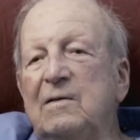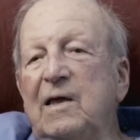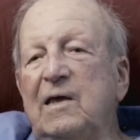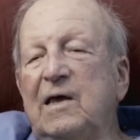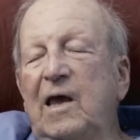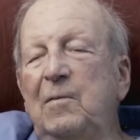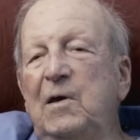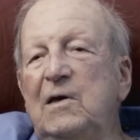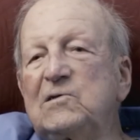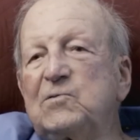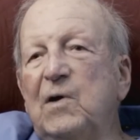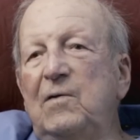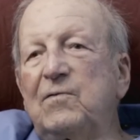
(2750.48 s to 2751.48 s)
They gave me
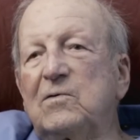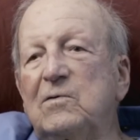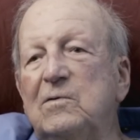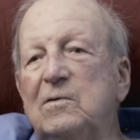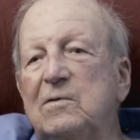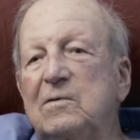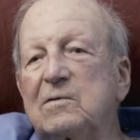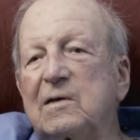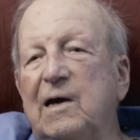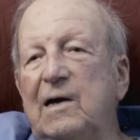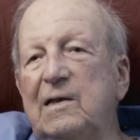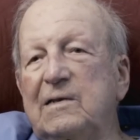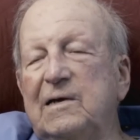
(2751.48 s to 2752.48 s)
his rifle, the
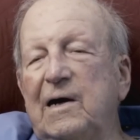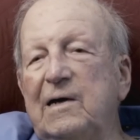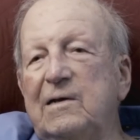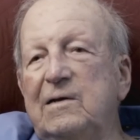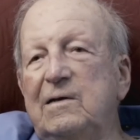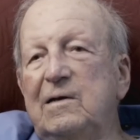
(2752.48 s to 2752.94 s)
guy that died.